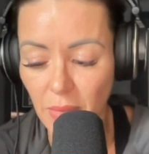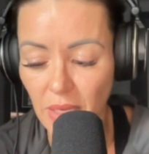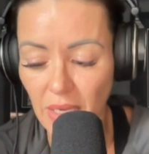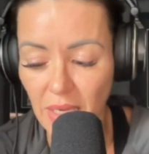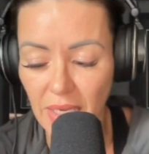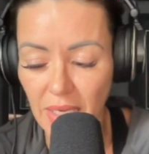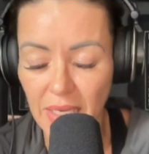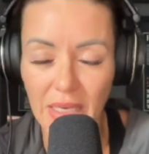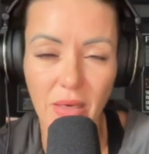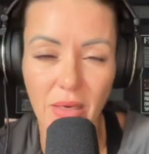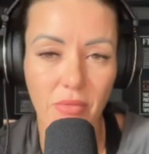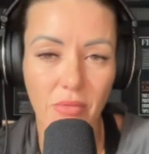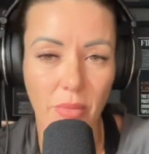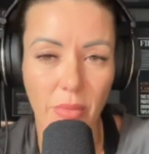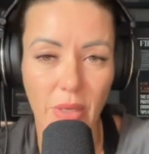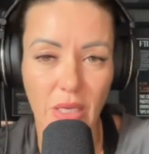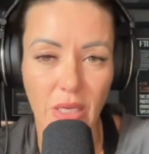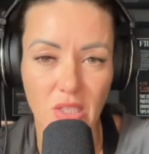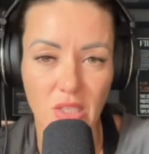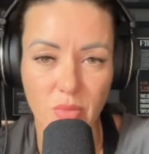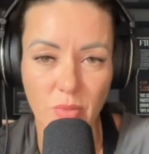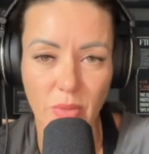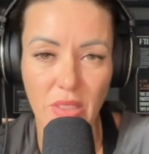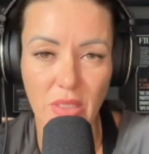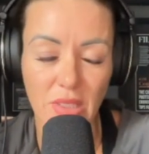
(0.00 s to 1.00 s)
I hid it from my
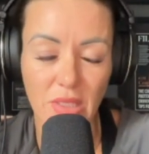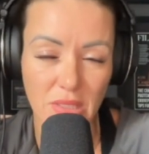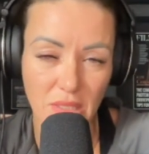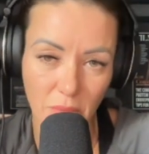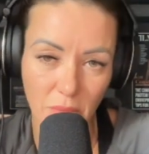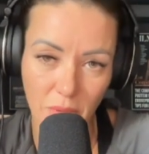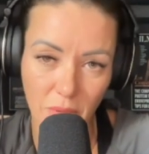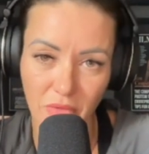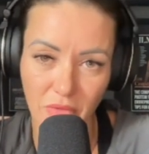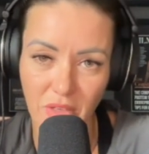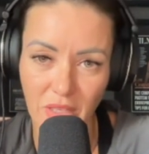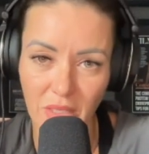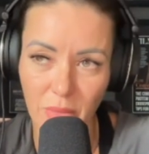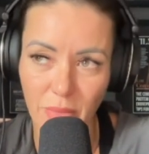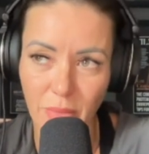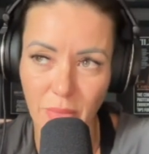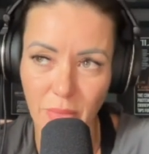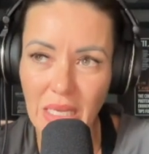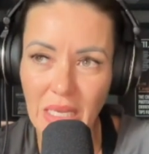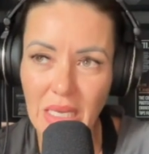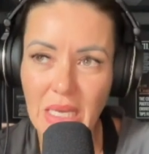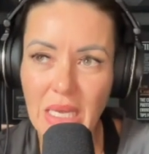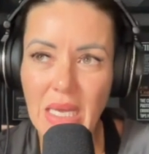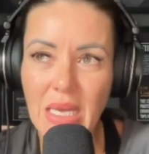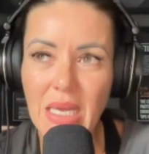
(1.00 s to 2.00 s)
husband because he would have killed me.
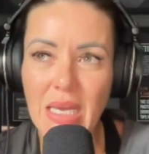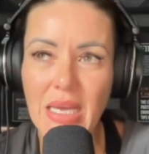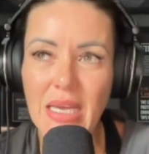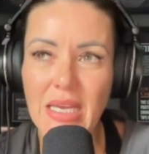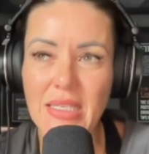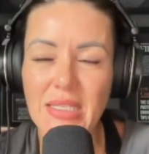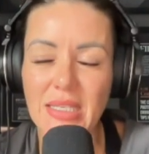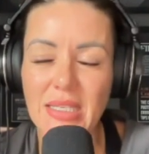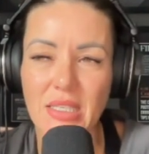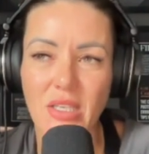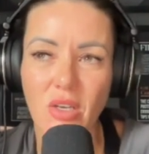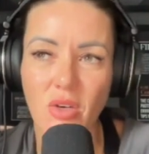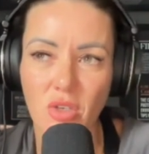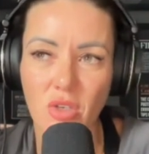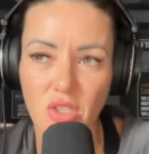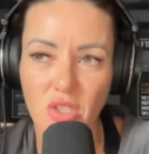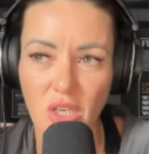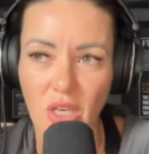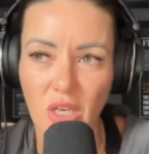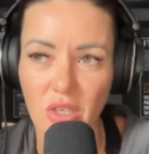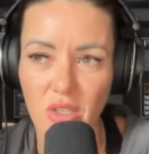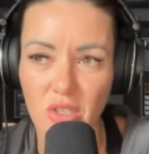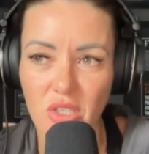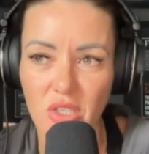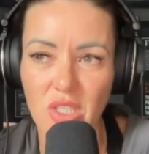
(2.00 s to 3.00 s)
six hundred
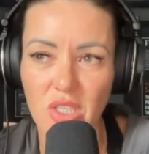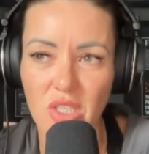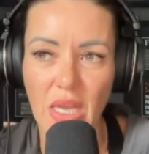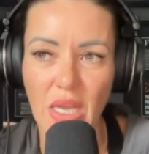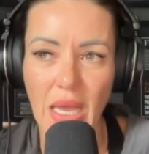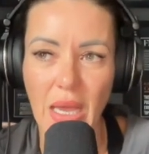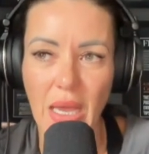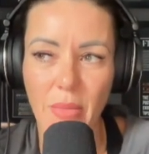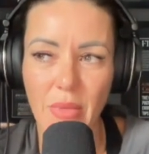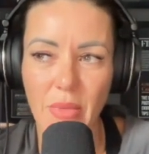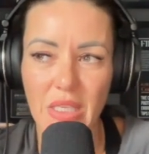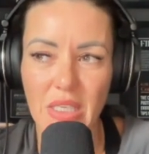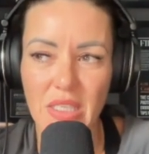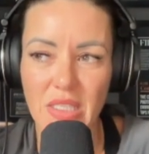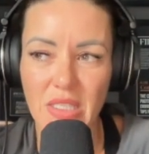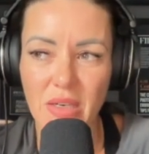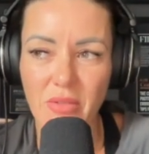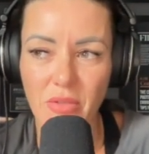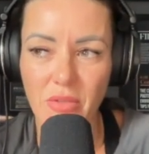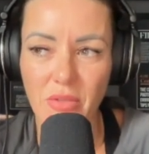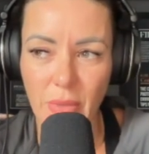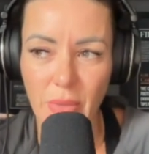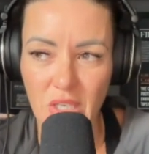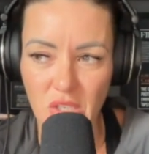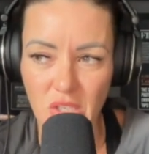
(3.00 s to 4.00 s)
dollars um, in this
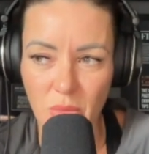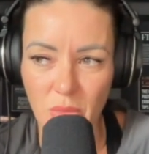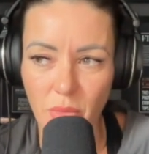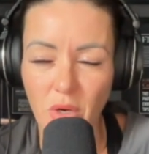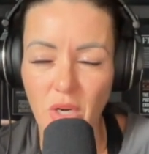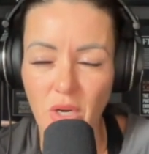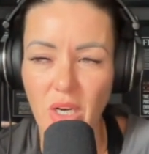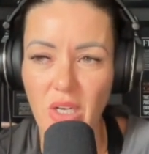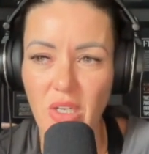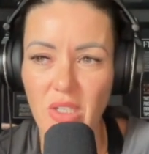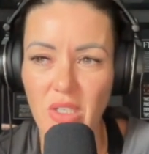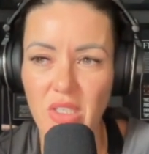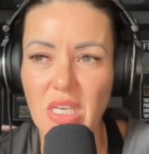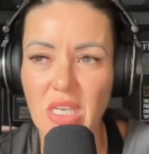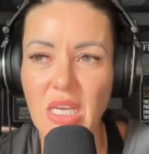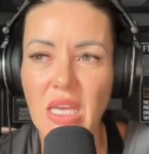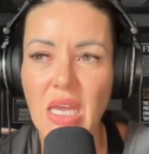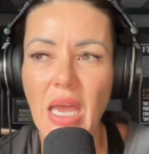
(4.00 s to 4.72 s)
information product.